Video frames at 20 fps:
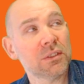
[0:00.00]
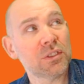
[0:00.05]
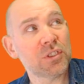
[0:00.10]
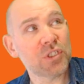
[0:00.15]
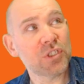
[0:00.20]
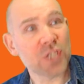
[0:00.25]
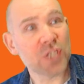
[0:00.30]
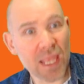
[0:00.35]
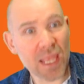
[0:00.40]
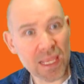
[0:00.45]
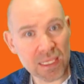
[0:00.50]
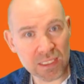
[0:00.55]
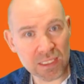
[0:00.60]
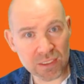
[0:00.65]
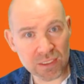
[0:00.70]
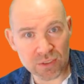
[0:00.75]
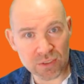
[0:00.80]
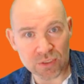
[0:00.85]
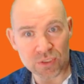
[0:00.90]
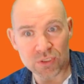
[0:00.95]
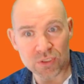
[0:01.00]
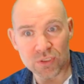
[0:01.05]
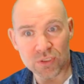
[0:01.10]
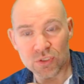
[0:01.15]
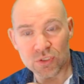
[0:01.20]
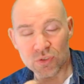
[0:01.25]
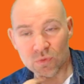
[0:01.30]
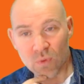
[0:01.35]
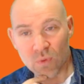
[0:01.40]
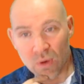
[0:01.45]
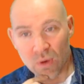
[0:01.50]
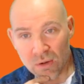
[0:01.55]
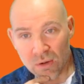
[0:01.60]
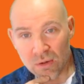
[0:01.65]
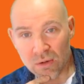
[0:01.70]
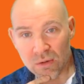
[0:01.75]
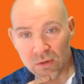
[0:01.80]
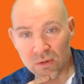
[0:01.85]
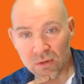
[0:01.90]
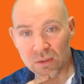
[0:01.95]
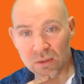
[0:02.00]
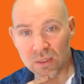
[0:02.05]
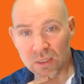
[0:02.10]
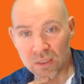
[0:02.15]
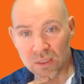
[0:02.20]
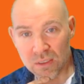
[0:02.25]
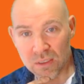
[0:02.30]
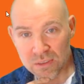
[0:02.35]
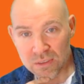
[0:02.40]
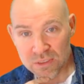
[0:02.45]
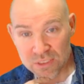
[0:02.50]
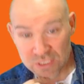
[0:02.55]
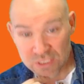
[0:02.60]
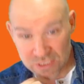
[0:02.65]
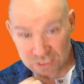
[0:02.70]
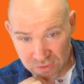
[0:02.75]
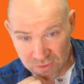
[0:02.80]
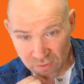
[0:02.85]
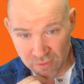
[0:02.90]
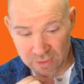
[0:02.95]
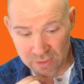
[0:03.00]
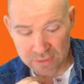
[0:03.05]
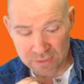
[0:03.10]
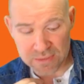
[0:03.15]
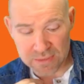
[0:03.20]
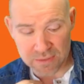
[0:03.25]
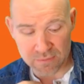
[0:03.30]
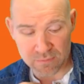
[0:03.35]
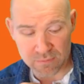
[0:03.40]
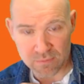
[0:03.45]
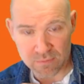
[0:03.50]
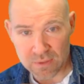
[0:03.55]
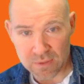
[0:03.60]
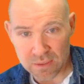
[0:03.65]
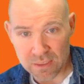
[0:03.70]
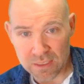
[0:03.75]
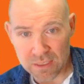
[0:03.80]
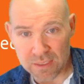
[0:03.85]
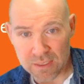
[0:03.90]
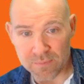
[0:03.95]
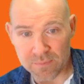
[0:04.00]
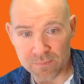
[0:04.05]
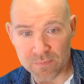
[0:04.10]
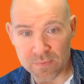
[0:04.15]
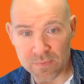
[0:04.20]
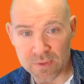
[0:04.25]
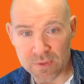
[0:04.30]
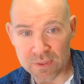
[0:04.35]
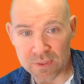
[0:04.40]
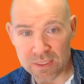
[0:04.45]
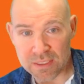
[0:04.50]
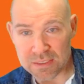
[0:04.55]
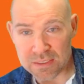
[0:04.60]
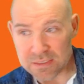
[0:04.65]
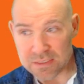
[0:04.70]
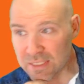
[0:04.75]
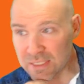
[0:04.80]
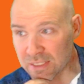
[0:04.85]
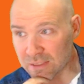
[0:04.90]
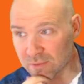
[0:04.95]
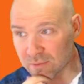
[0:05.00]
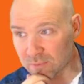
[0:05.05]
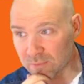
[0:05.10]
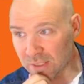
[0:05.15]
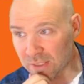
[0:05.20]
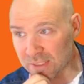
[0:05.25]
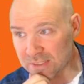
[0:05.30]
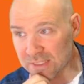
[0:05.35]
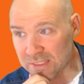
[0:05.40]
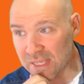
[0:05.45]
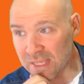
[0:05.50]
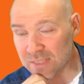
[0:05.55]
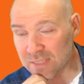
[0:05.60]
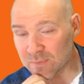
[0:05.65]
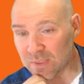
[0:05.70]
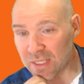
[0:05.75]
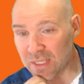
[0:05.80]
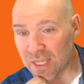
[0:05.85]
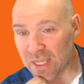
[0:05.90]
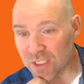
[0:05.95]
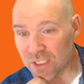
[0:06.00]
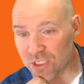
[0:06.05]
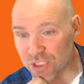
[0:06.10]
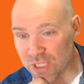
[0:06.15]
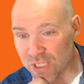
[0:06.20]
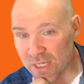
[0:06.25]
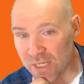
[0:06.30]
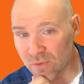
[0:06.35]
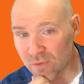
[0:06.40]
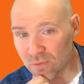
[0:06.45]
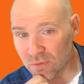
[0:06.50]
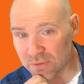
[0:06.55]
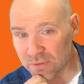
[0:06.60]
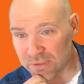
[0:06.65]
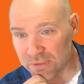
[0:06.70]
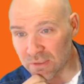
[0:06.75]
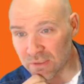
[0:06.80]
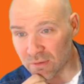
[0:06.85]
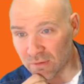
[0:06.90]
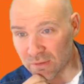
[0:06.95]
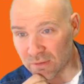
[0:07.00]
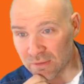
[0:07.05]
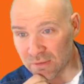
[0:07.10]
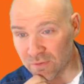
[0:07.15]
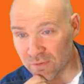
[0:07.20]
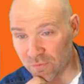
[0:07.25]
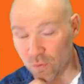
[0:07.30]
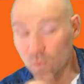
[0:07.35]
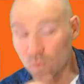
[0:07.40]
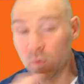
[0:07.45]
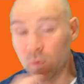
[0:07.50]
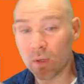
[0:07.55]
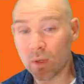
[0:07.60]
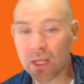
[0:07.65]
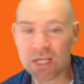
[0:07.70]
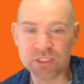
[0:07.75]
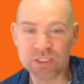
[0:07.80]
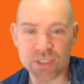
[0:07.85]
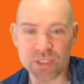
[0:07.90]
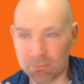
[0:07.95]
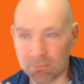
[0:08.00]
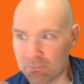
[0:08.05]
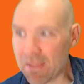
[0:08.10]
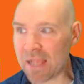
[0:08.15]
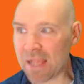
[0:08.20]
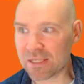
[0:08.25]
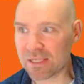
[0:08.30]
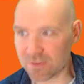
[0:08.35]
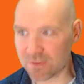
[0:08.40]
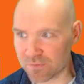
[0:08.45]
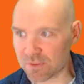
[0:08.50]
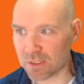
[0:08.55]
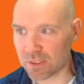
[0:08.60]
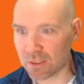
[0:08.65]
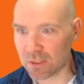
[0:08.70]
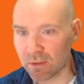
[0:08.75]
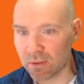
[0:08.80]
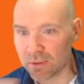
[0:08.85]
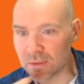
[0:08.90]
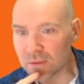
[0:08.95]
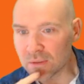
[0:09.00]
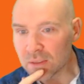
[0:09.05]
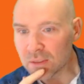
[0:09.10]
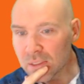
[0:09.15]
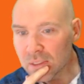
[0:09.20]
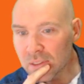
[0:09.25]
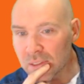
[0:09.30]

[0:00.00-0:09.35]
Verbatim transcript: change to our society um, that has taken place. There has been a general decline, if you want, actually a massive decline.